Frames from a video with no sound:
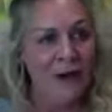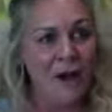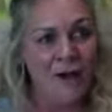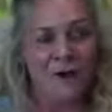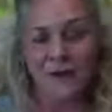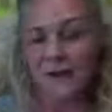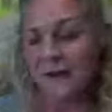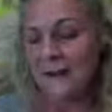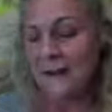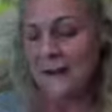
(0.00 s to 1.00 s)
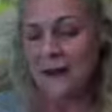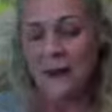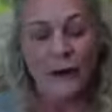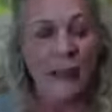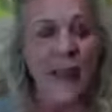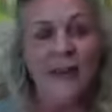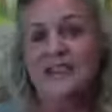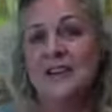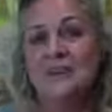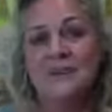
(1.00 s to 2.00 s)
over and your cat
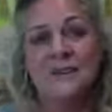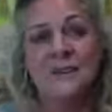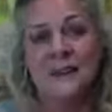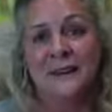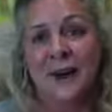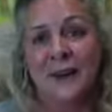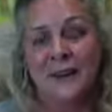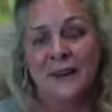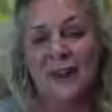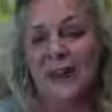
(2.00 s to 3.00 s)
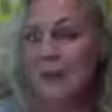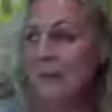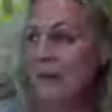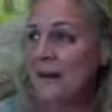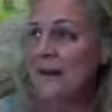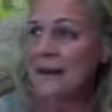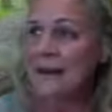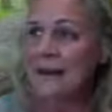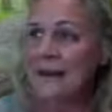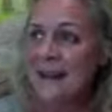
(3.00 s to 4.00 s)
jumps on their lap
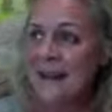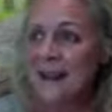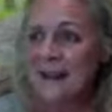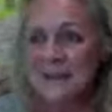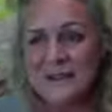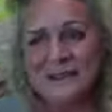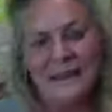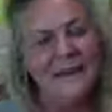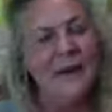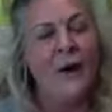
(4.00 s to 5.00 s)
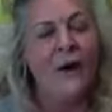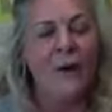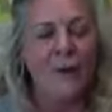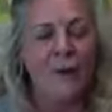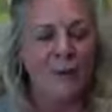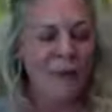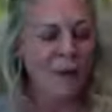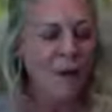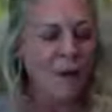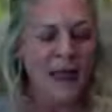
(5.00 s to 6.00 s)
and you see their whole
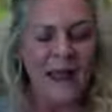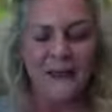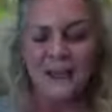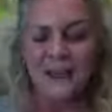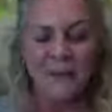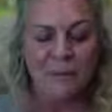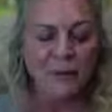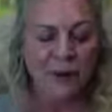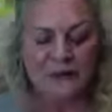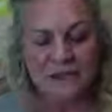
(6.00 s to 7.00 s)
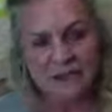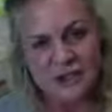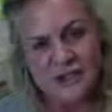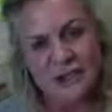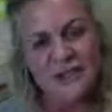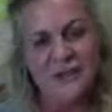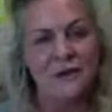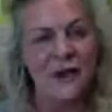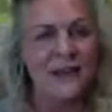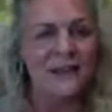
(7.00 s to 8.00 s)
energetic body just start to
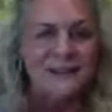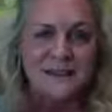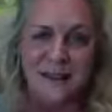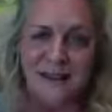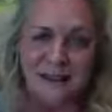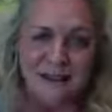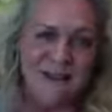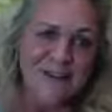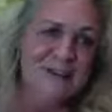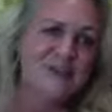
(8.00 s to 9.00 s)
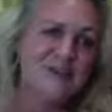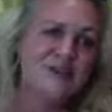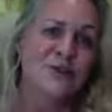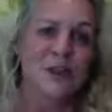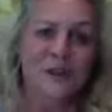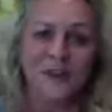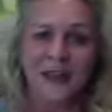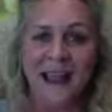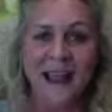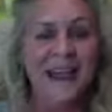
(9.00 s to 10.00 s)
relax as they stroke your
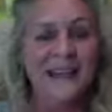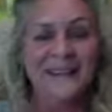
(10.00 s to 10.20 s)
cat.